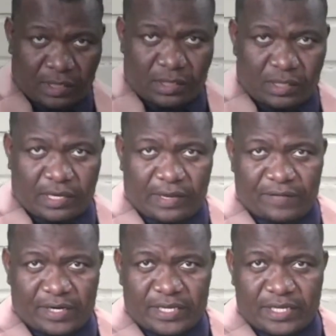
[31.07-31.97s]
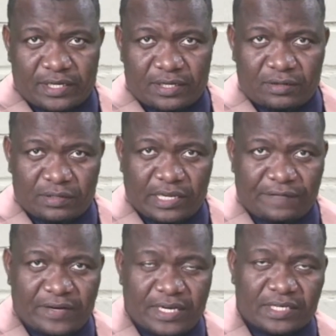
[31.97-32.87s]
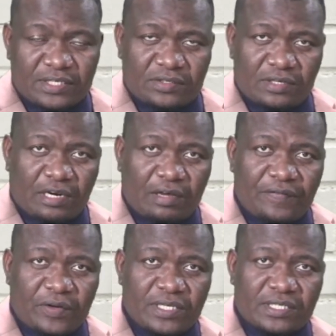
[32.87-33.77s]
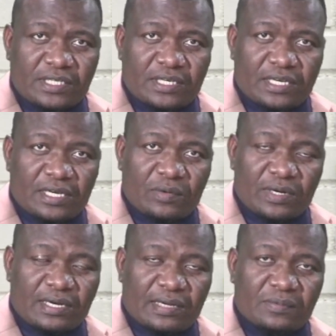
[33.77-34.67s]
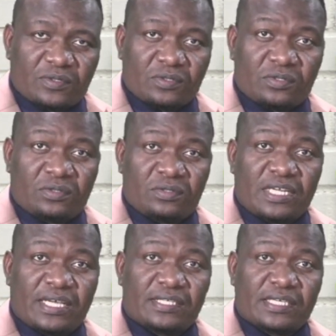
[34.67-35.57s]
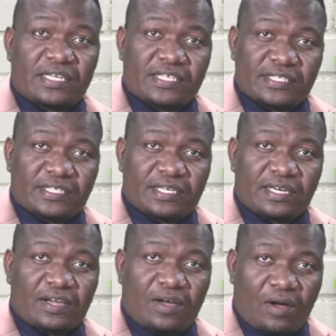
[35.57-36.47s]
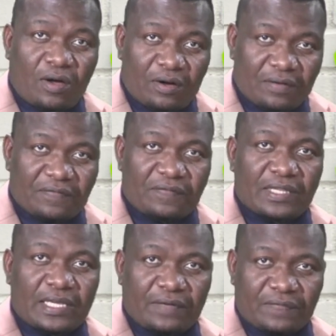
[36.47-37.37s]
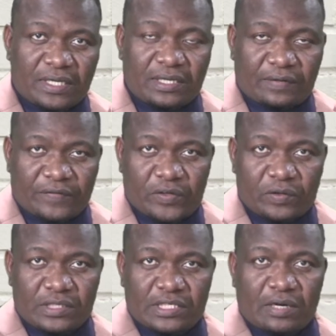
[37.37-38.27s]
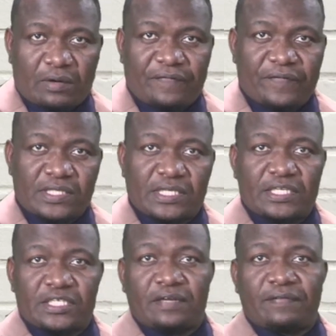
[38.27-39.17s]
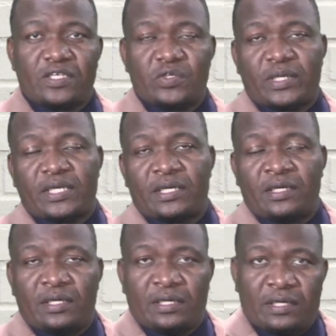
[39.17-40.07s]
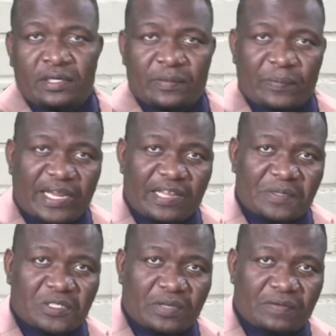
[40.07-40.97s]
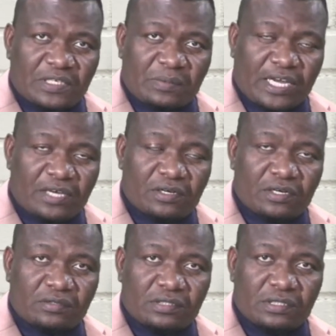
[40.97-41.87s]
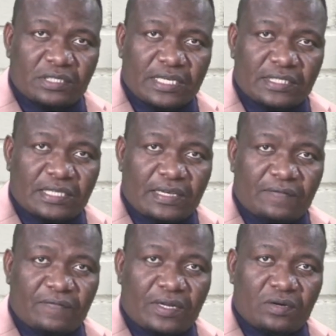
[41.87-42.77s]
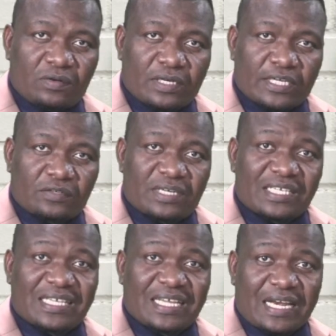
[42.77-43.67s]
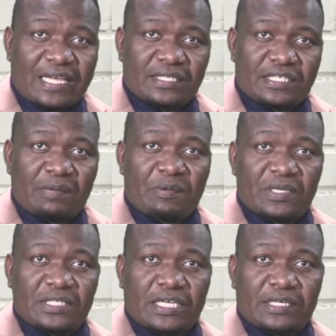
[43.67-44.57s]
A very good evening to all our viewers, and welcome to today's edition of the Evening Review. It's our first edition of this week. My name is Tewen Jabela, your host. Let's have a look at today's headlines in Namibian Sun.